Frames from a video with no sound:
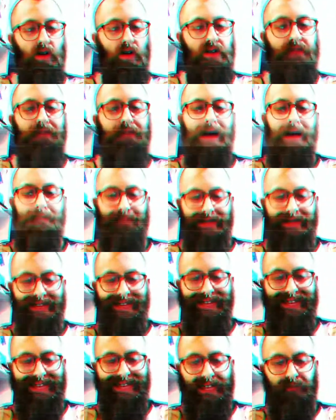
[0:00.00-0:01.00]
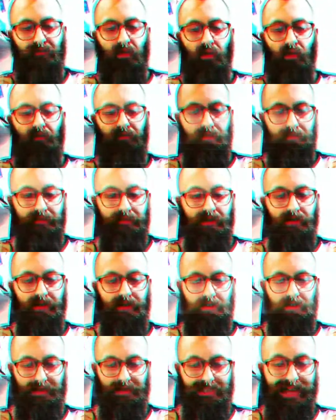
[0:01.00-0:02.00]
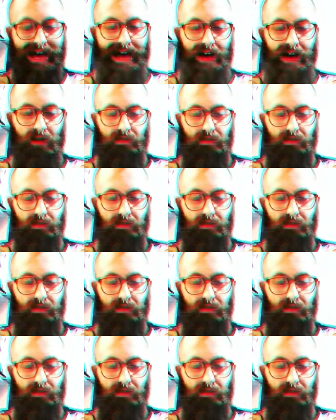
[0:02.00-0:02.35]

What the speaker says: by medieval familiar sounds,